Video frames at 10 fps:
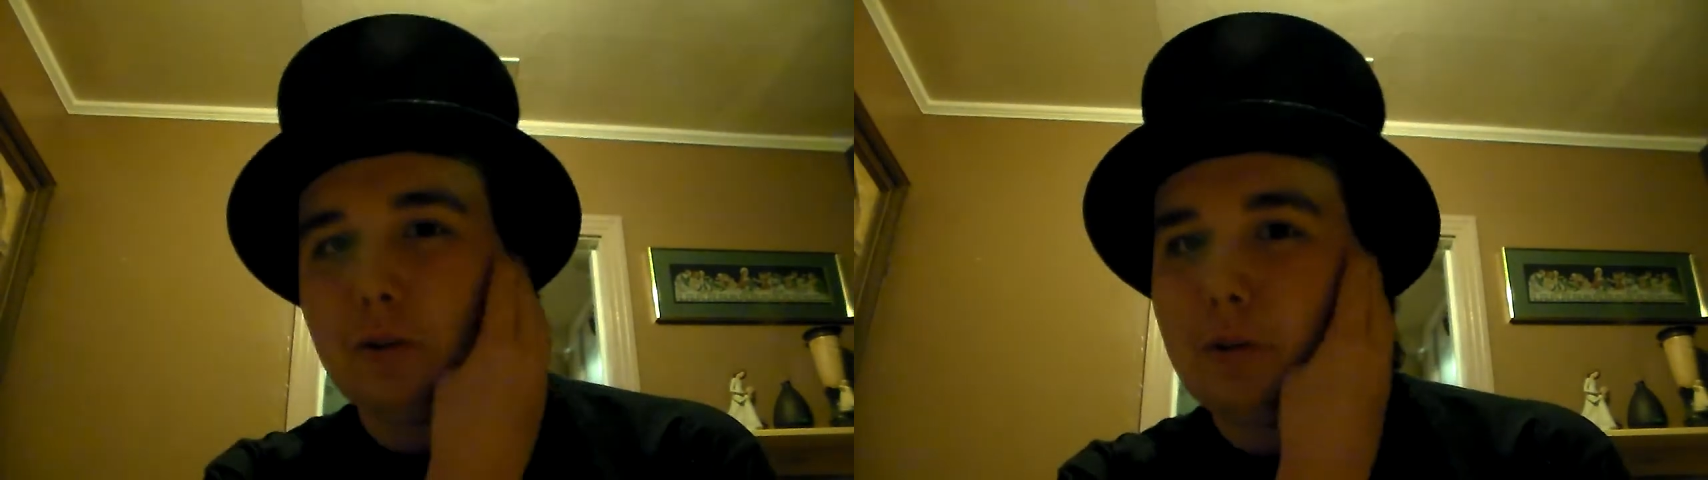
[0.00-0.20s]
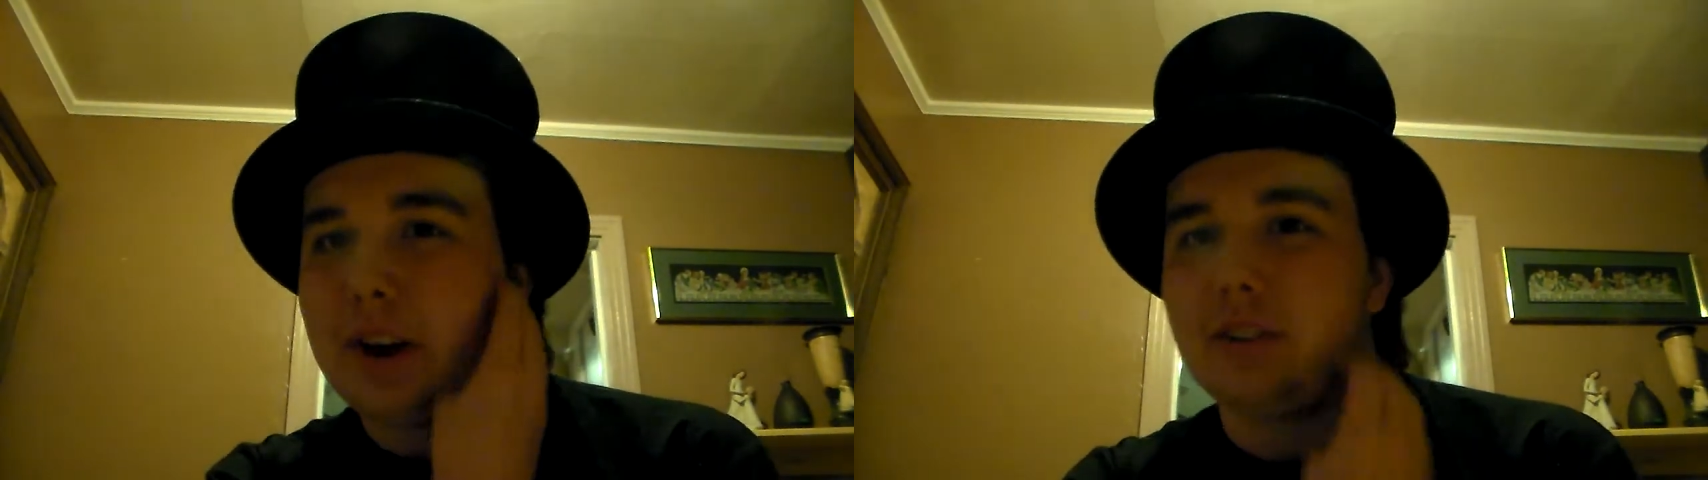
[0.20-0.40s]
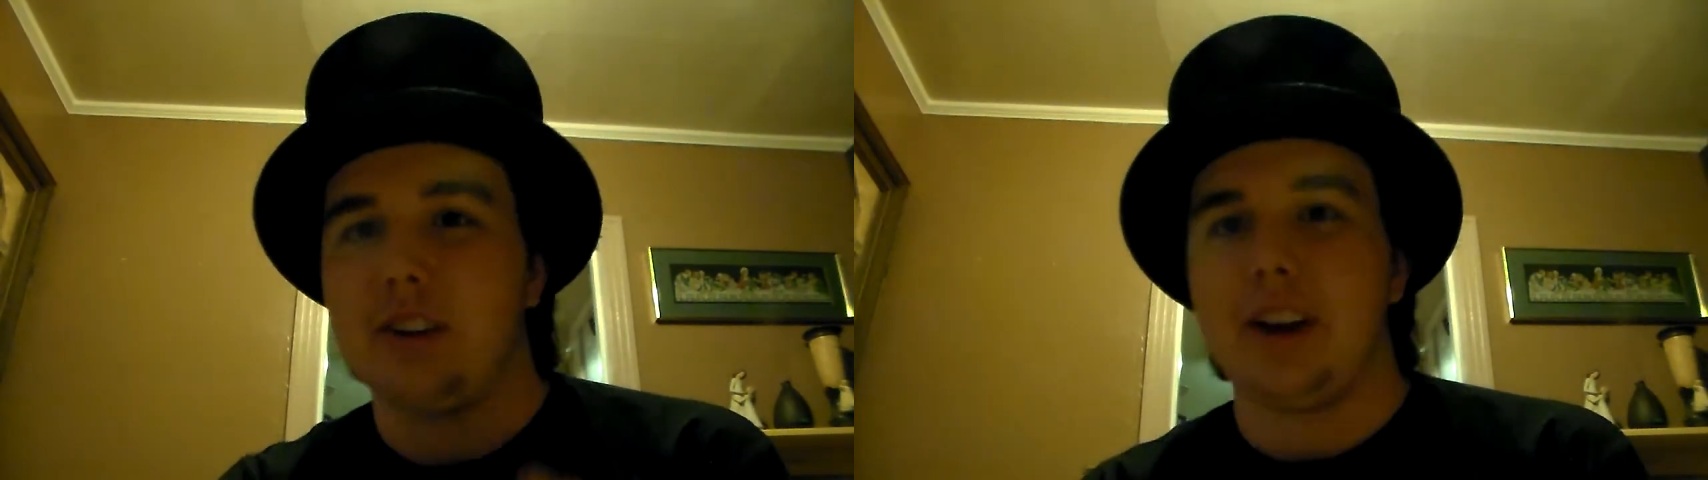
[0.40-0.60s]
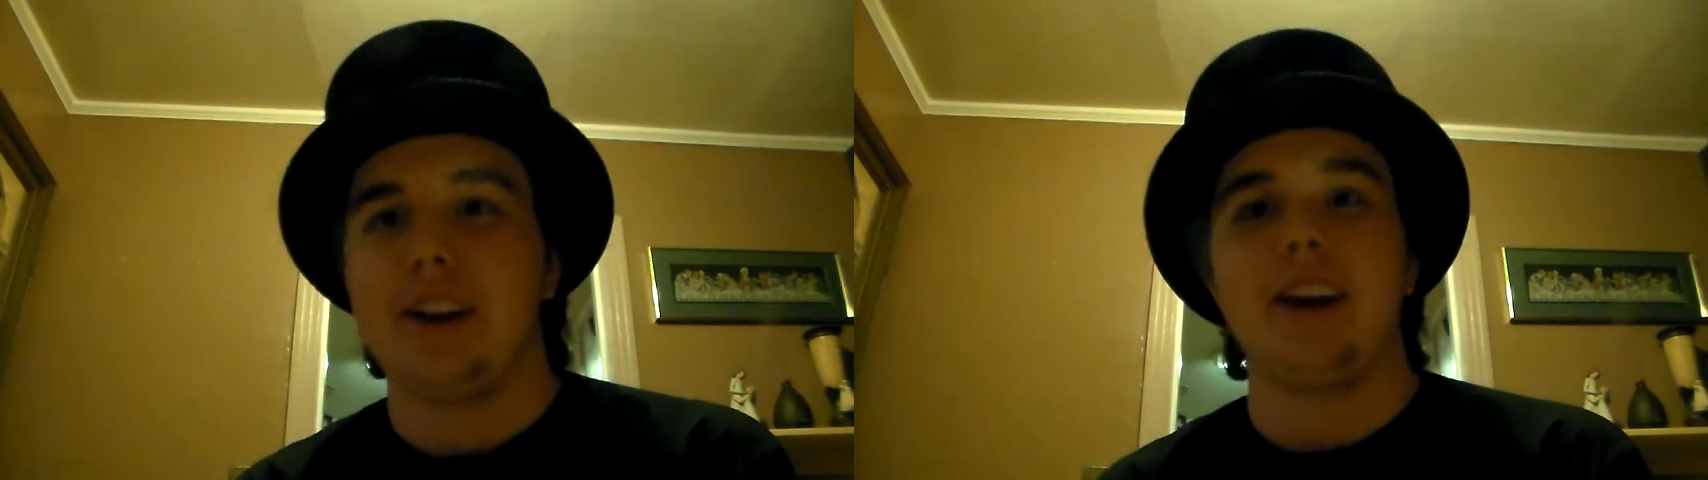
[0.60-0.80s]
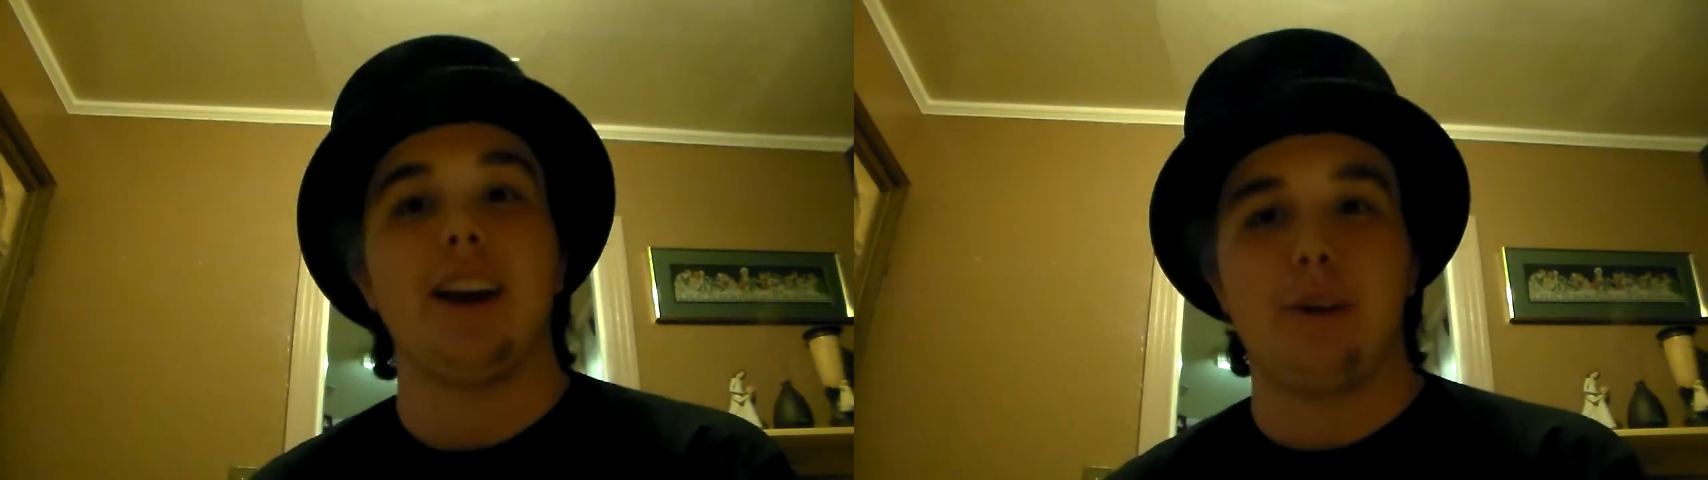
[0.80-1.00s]
for
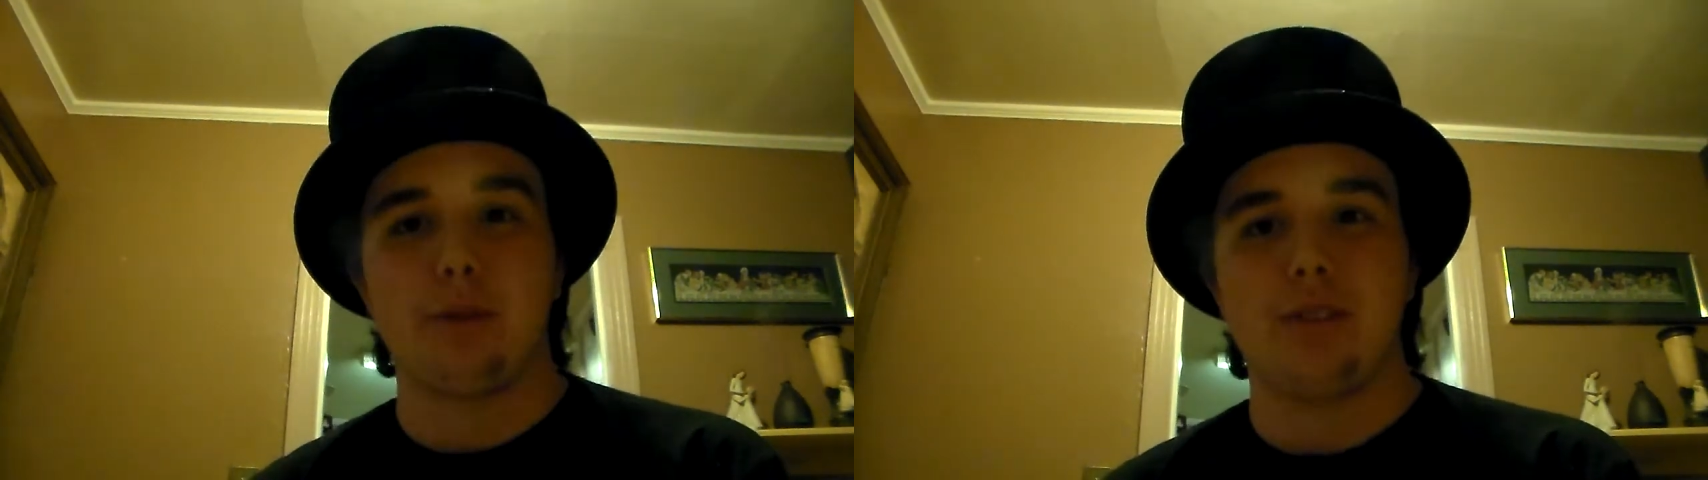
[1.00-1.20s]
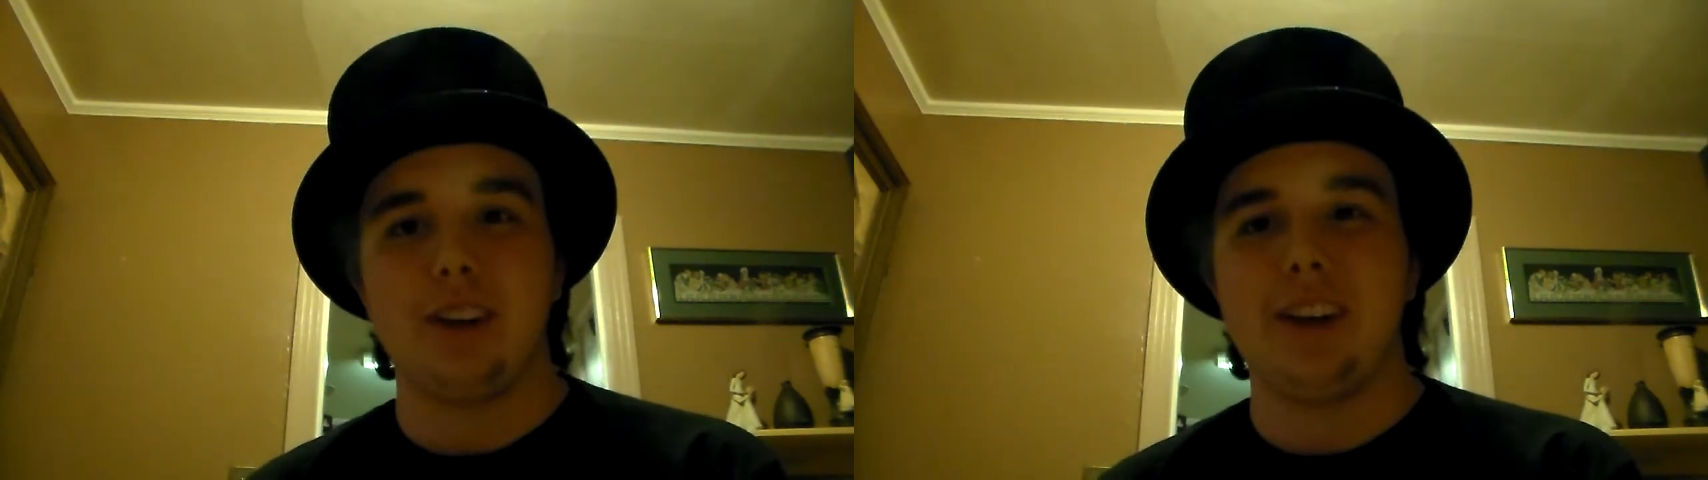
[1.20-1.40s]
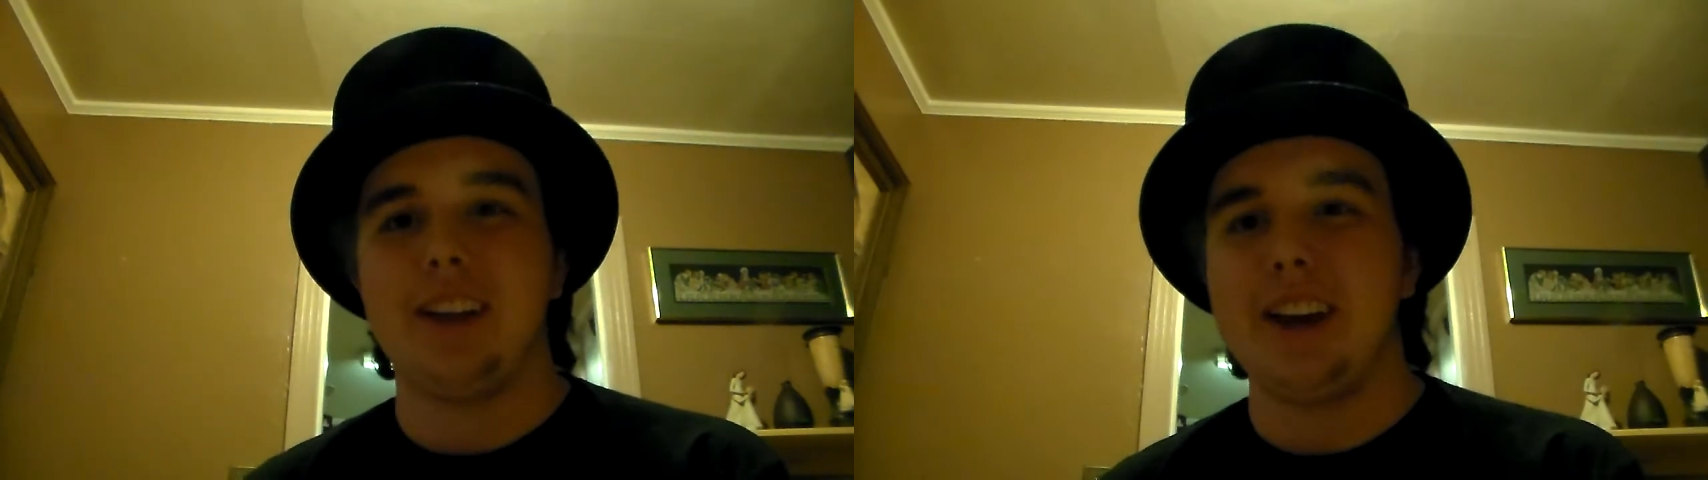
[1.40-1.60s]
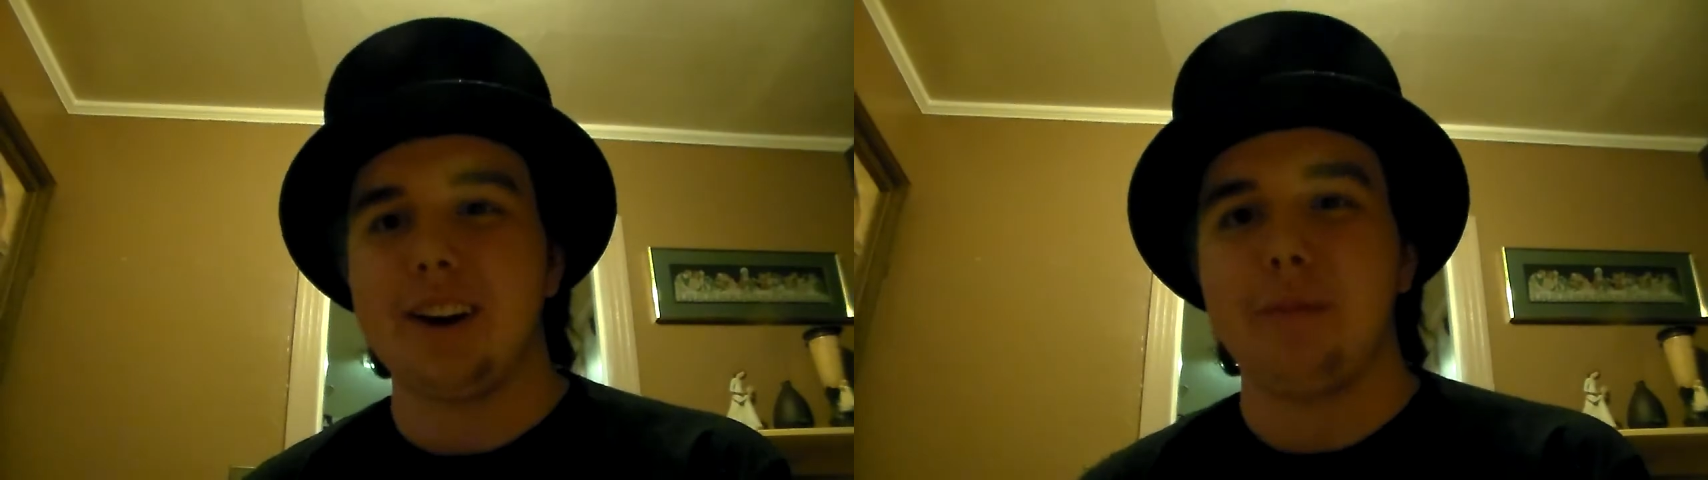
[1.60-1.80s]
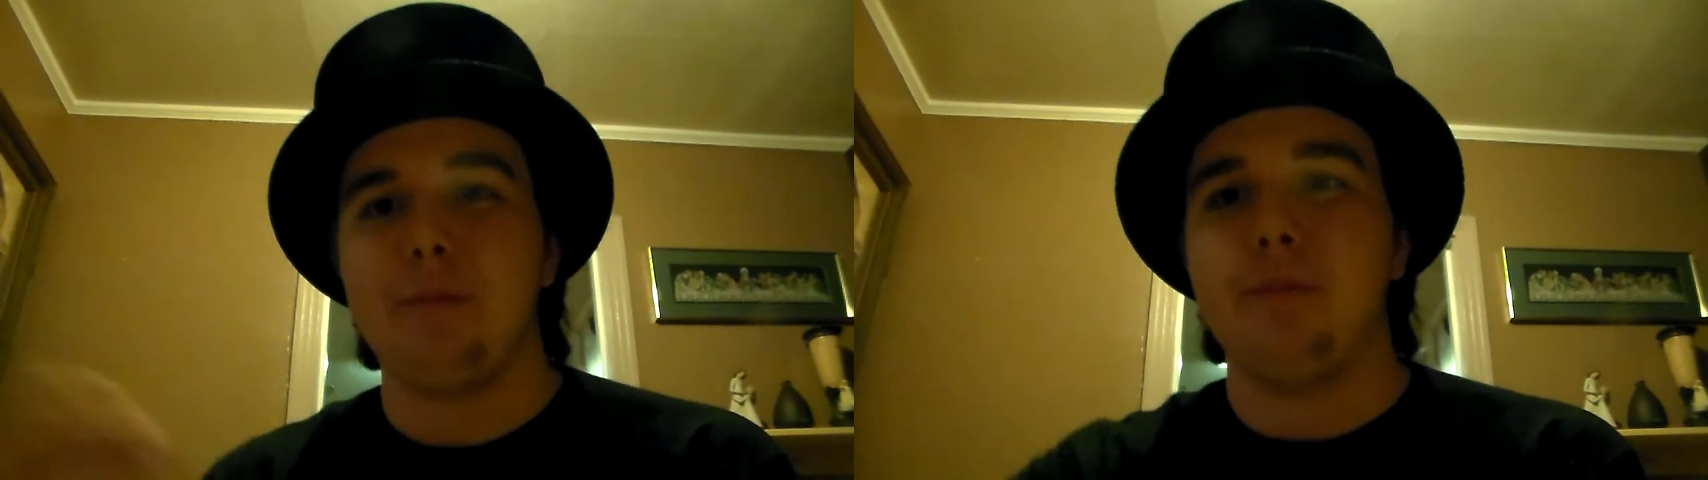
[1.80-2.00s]
watching, and I'll see you
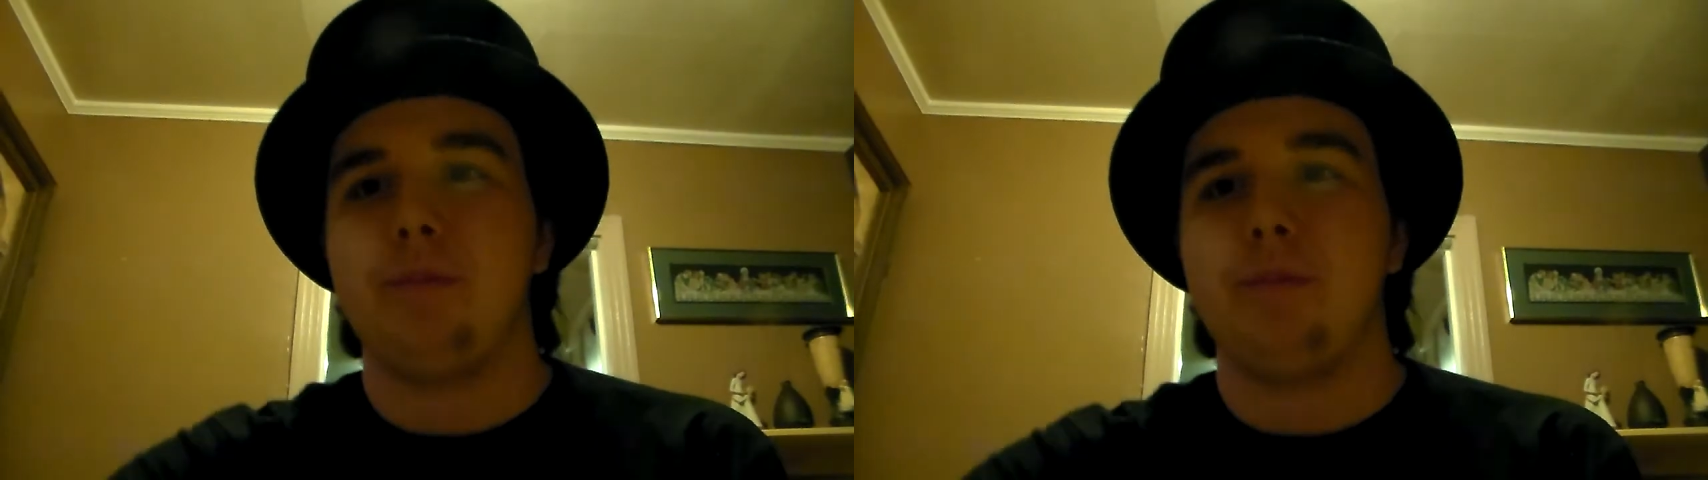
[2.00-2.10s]
later.